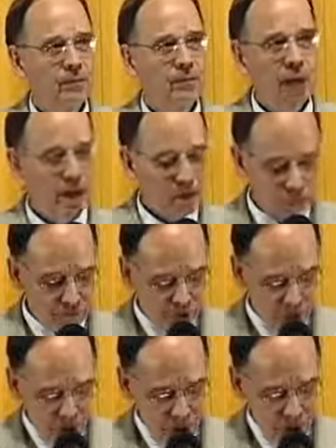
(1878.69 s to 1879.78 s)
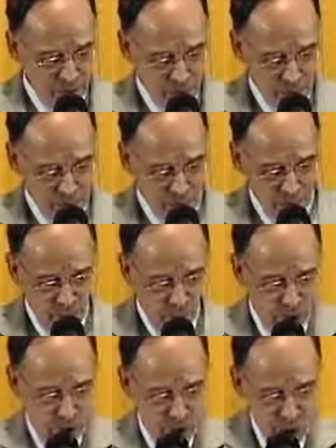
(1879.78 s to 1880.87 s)
Not inferior, but
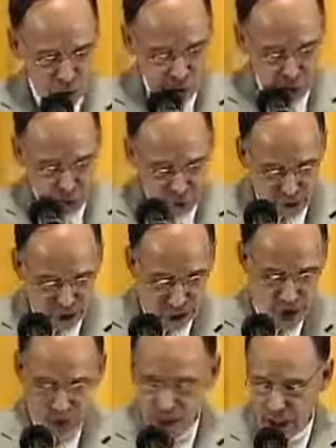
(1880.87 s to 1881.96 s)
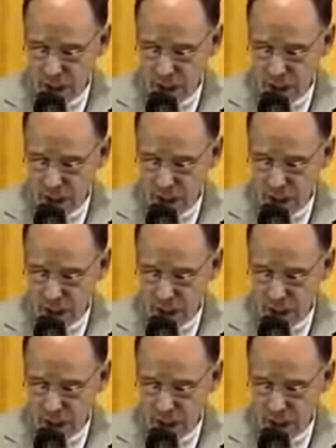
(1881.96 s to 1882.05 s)
very special creations.